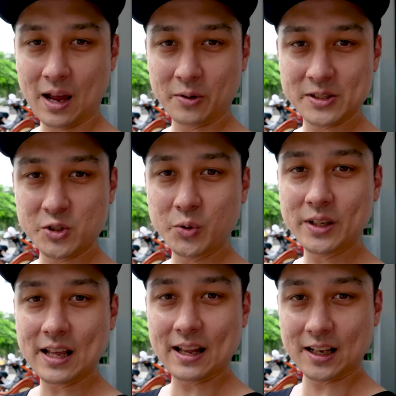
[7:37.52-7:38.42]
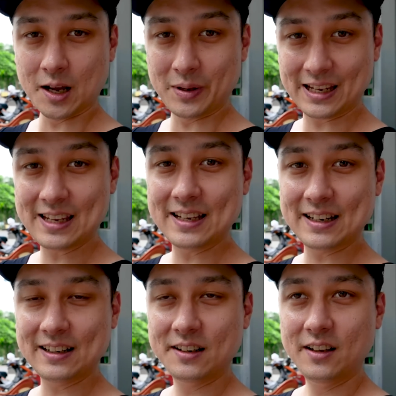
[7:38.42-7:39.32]
I was doing that coming in,
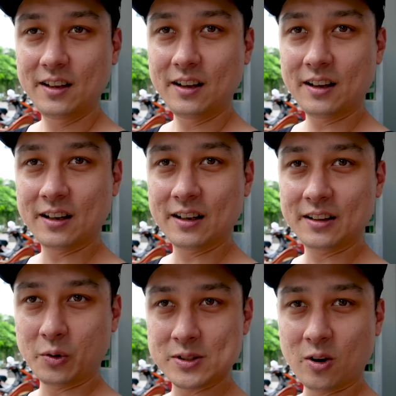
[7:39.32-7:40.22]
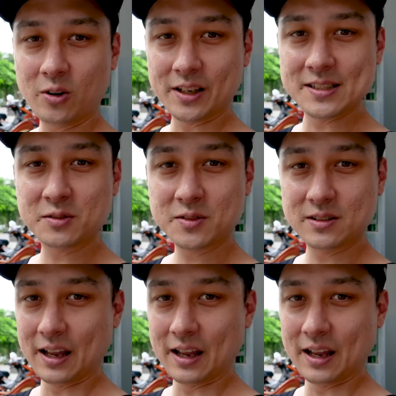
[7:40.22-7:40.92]
there was all these